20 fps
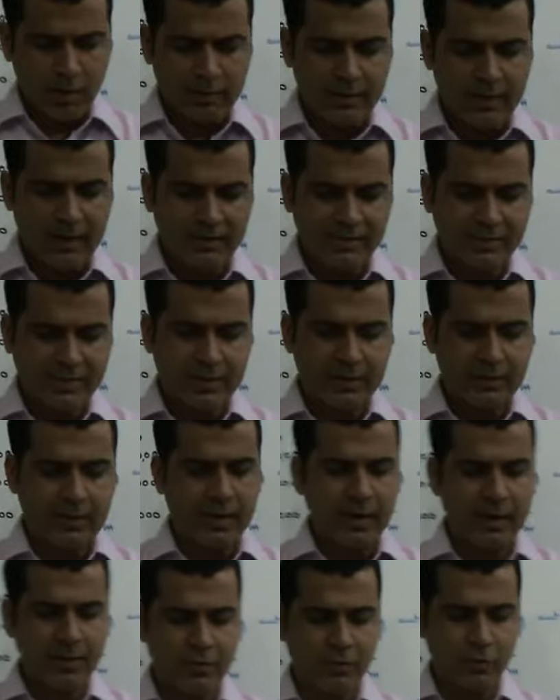They said
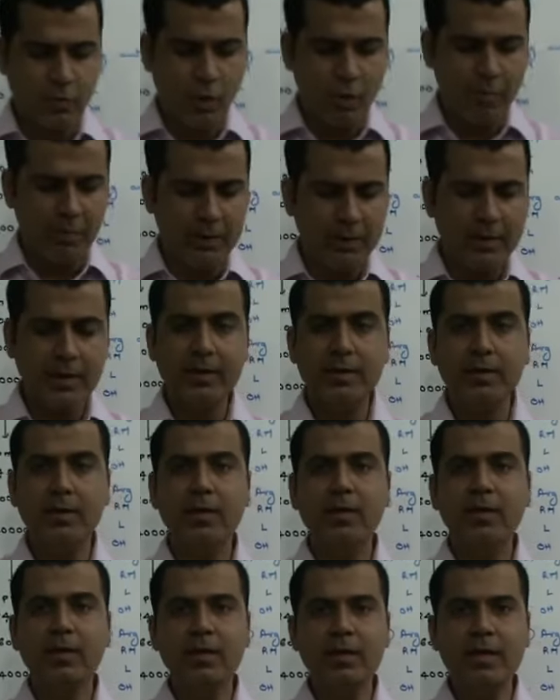that raw
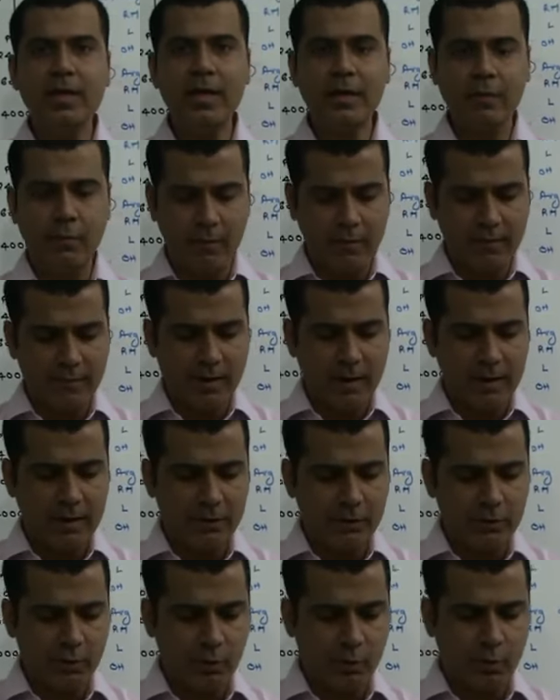material
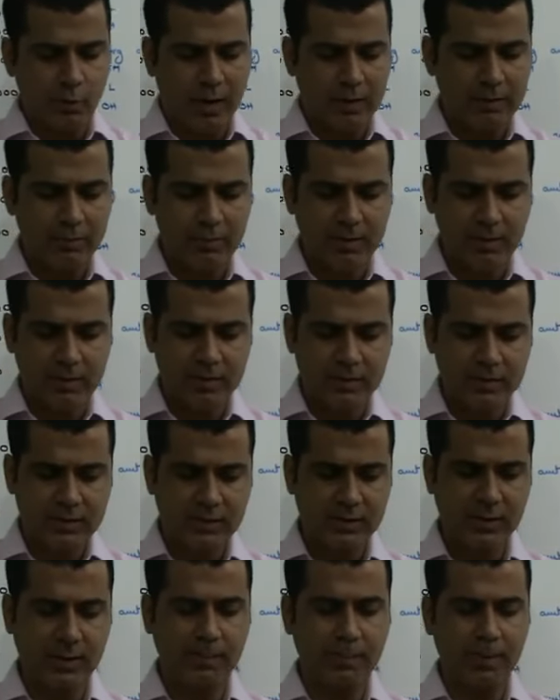equivalent to 1 month's
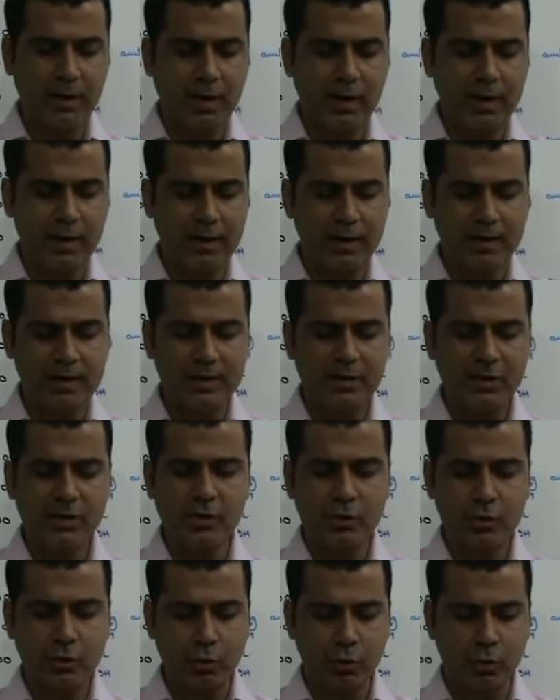supply is
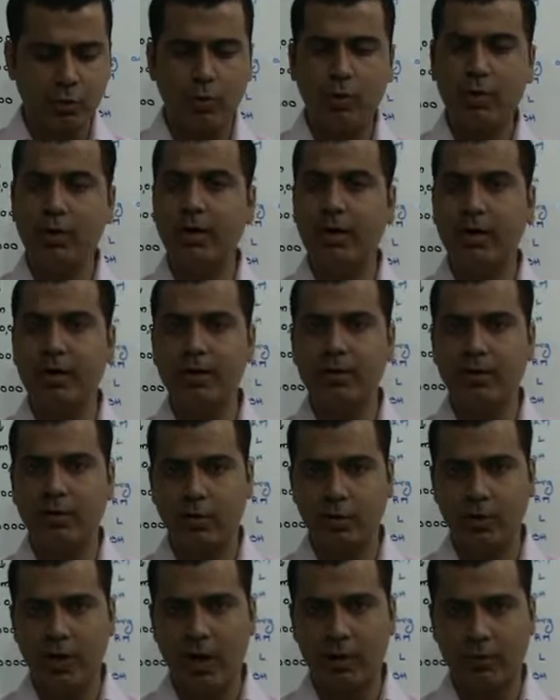stored in
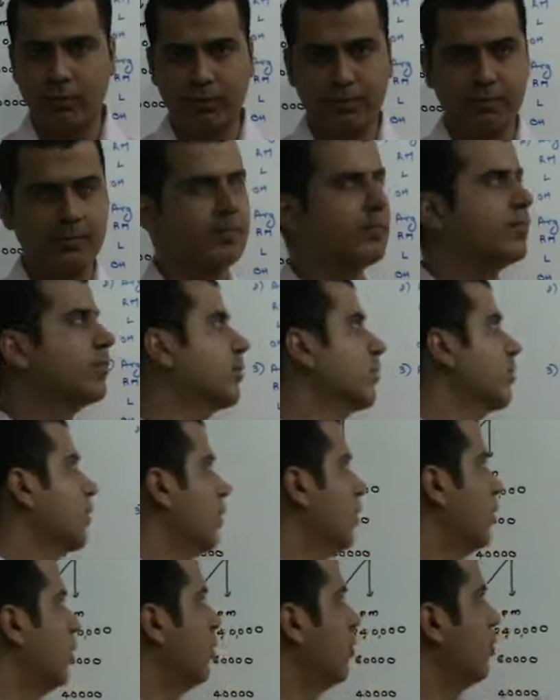godown.
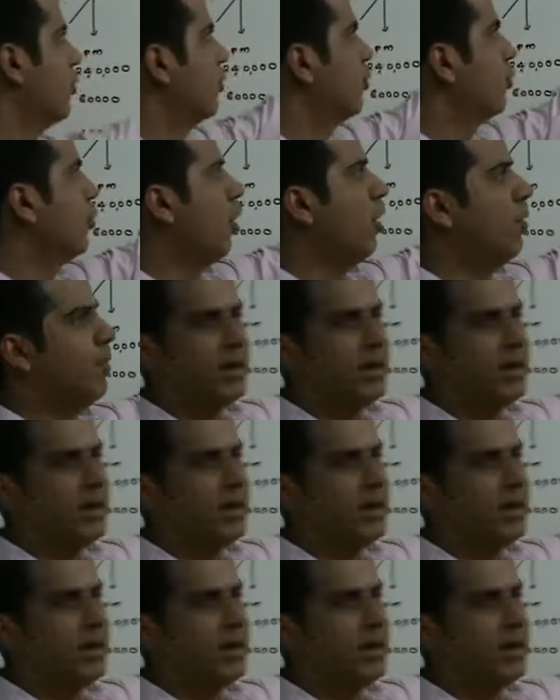Raw